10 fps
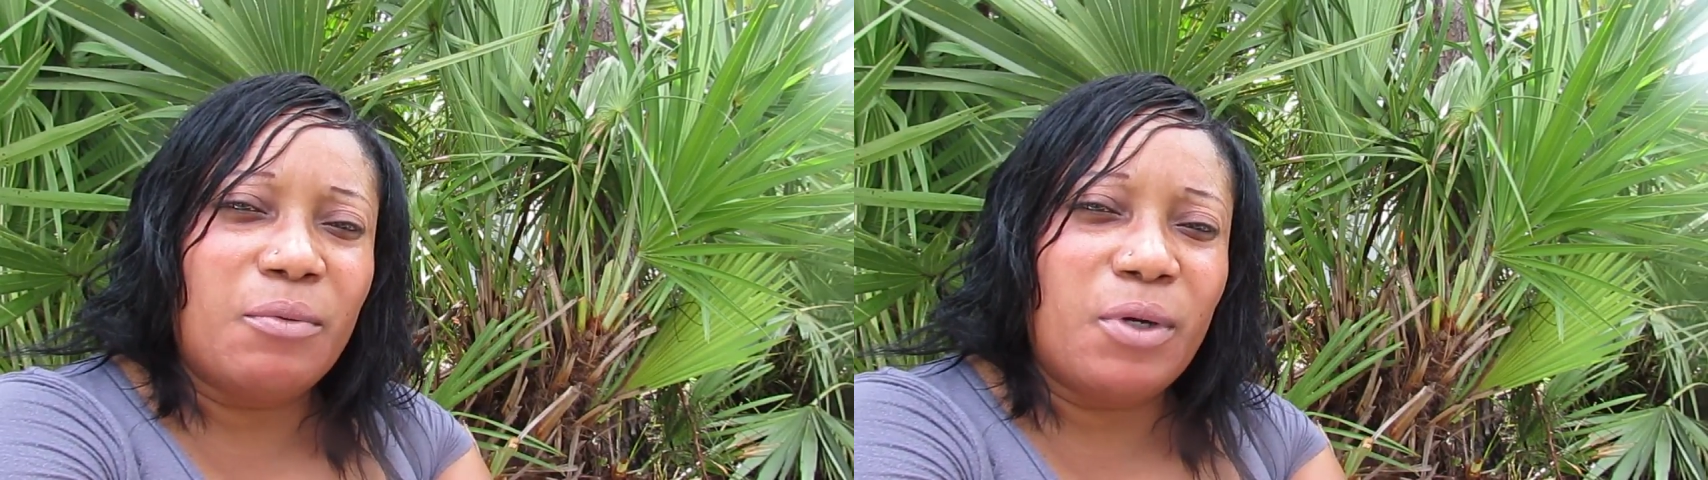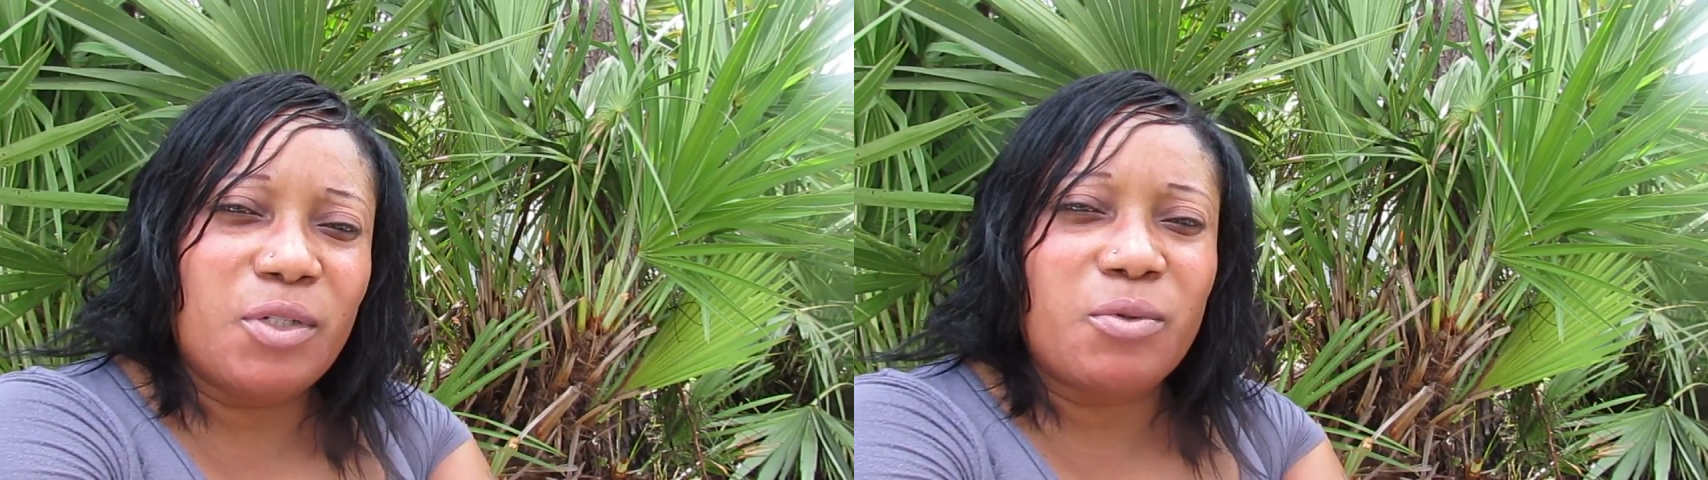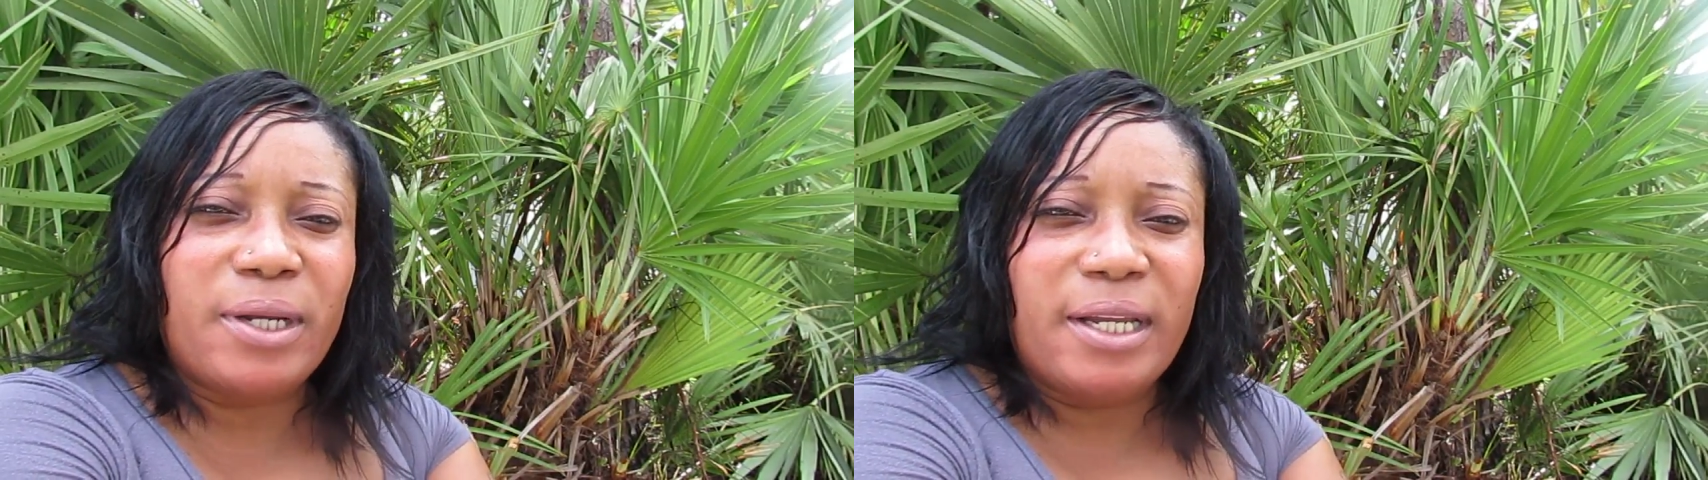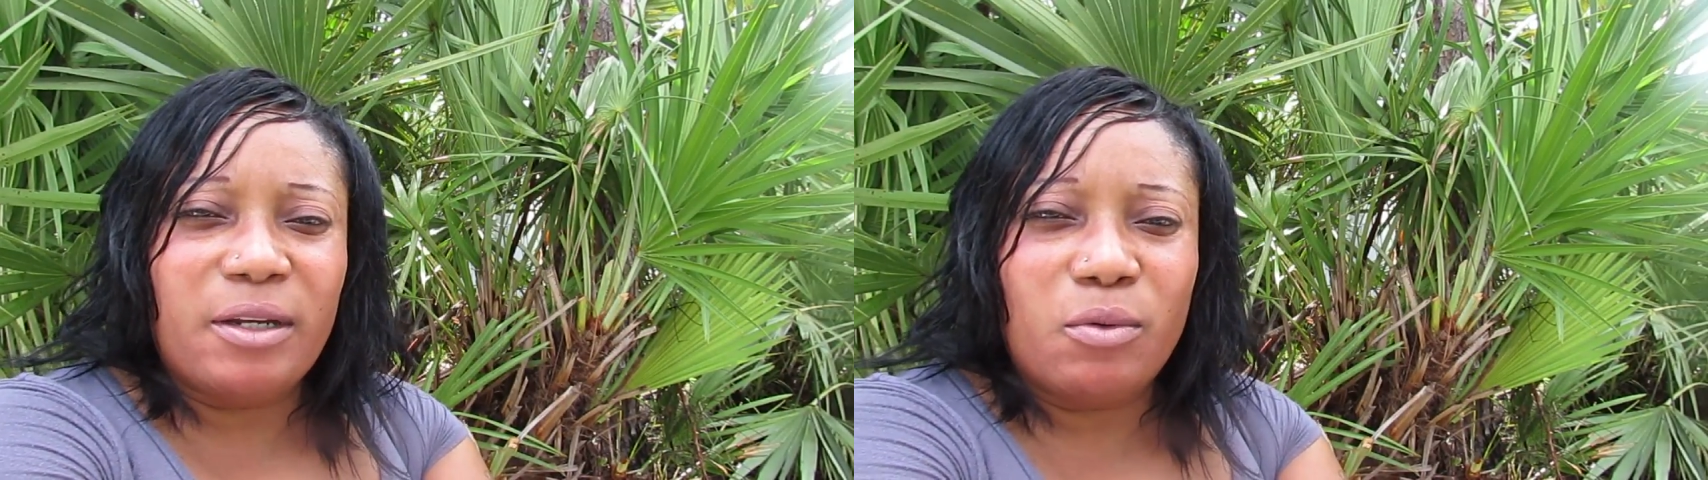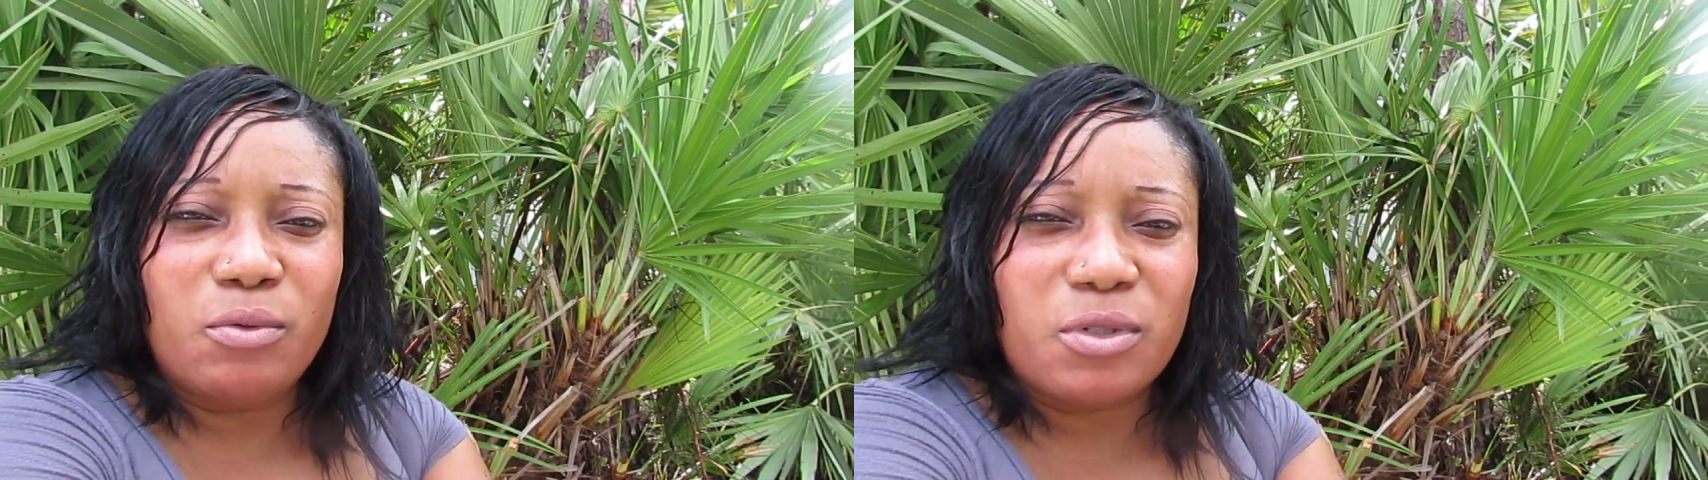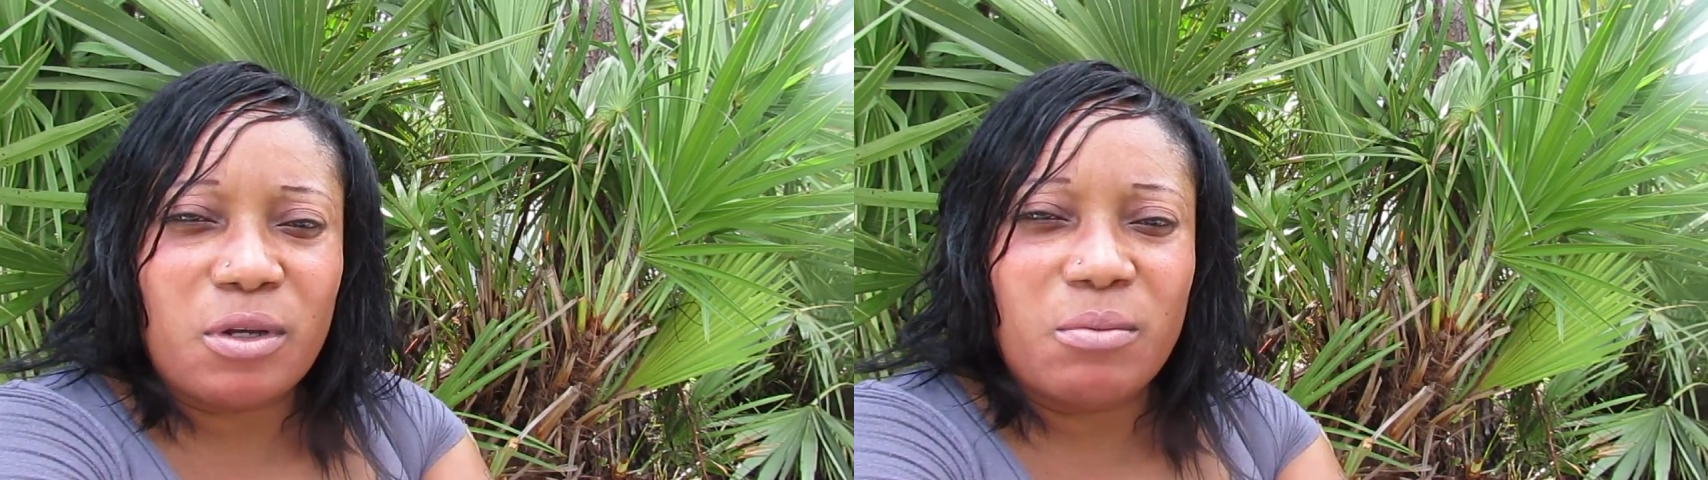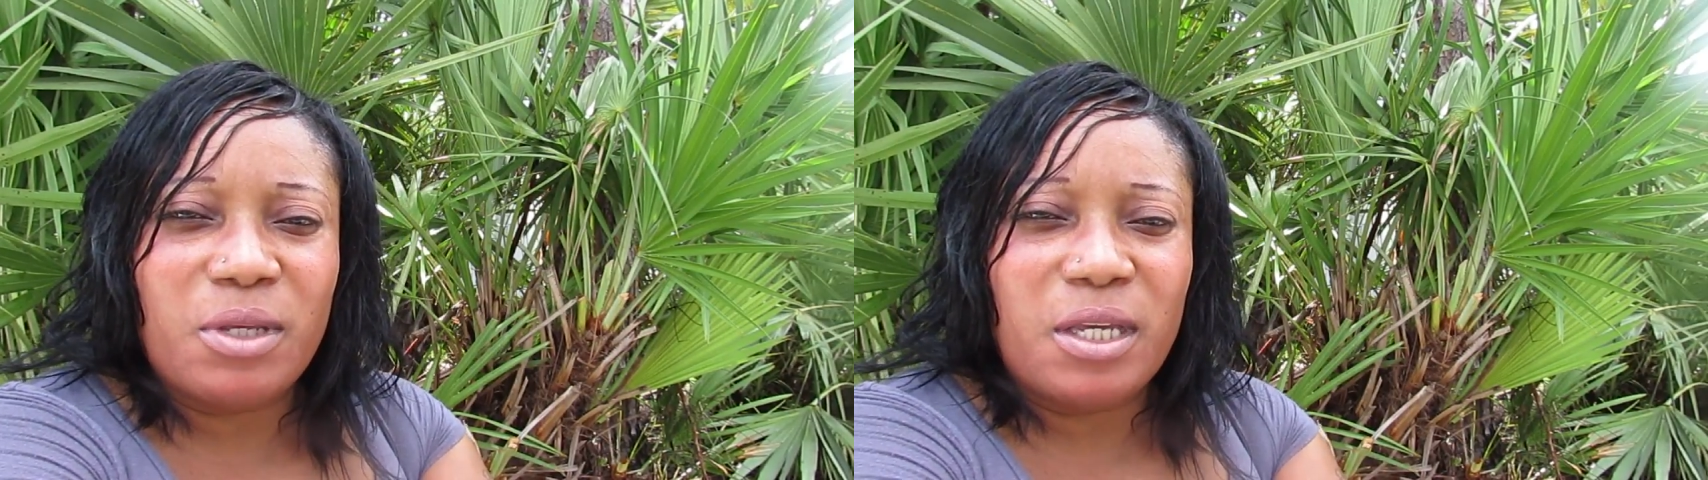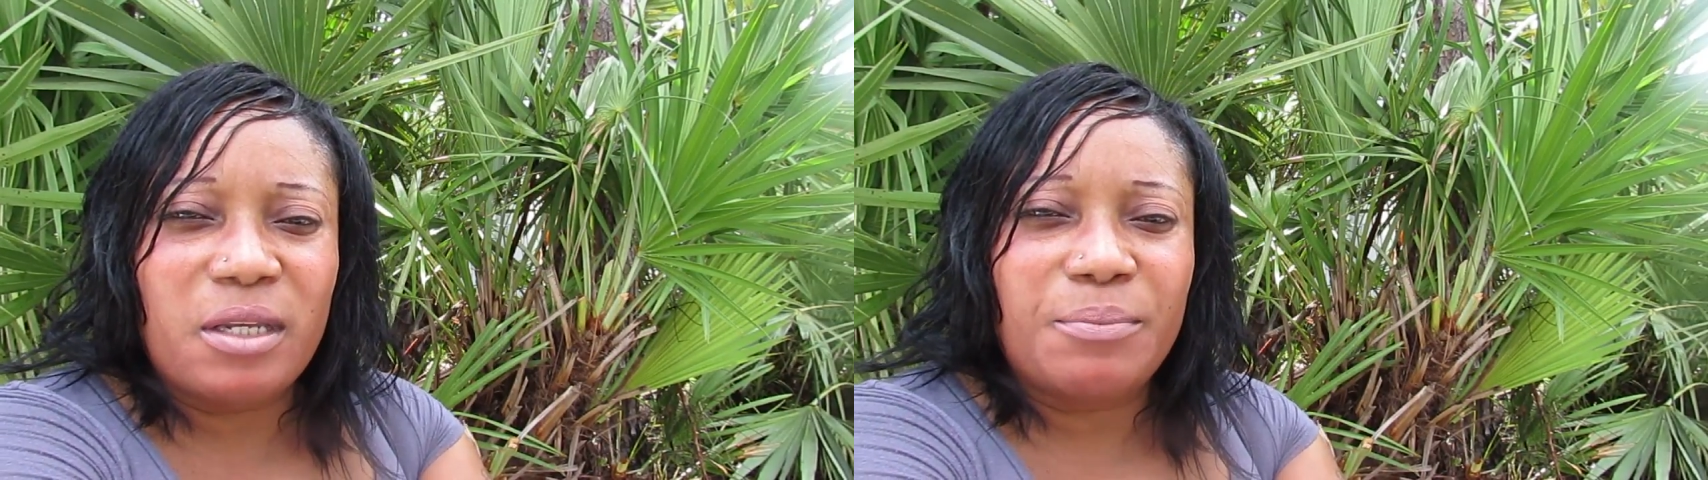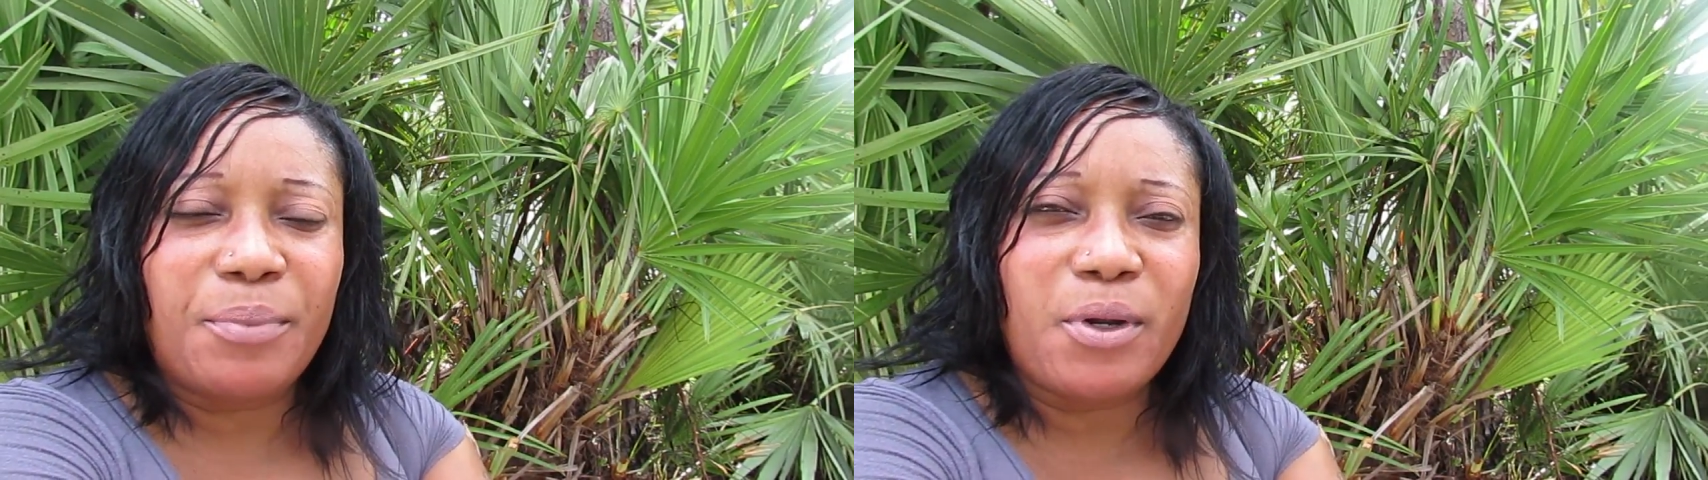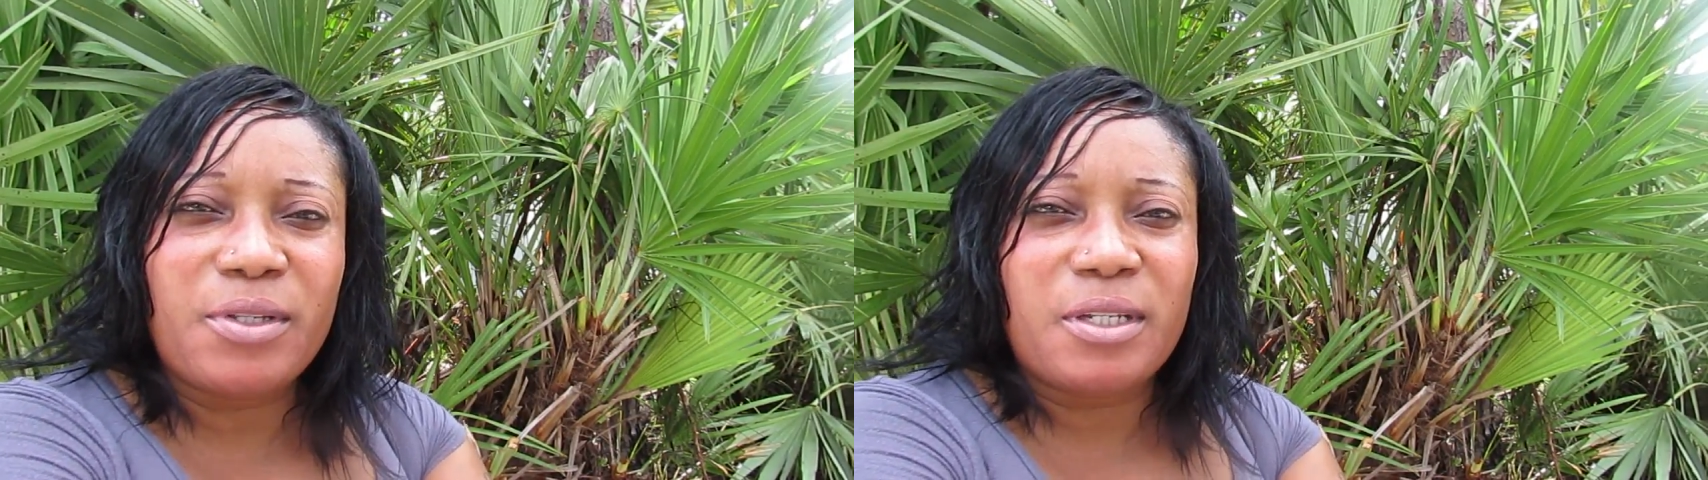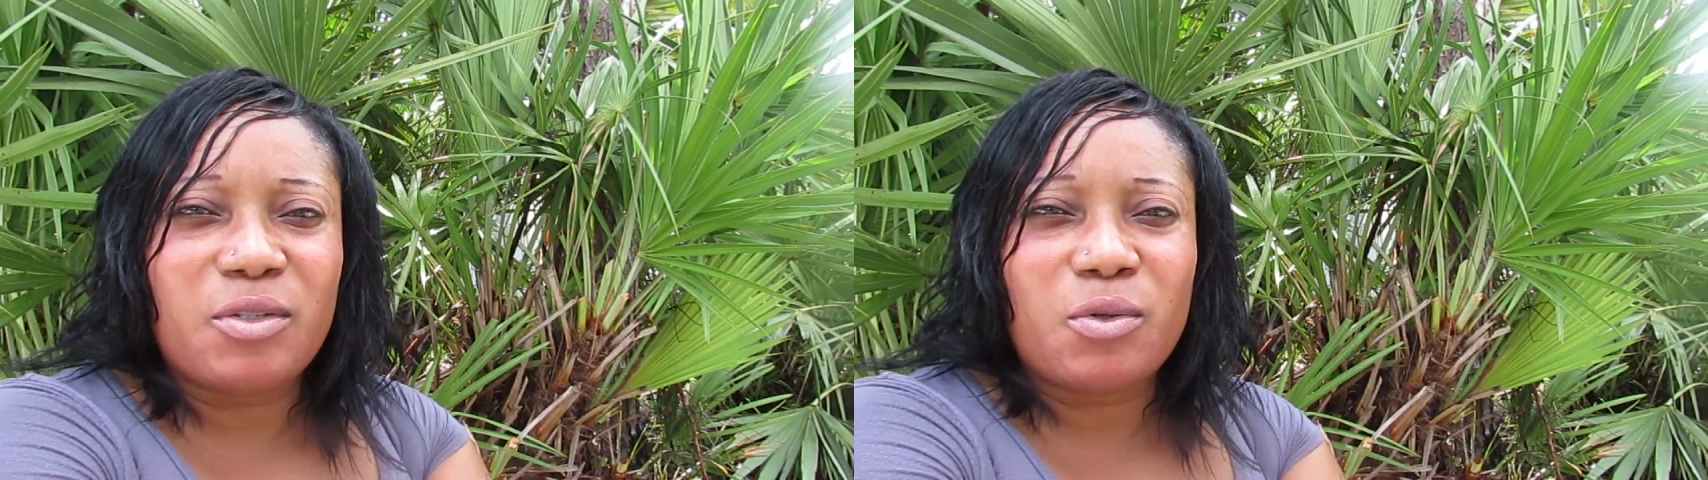went to Atlanta who saw me in person.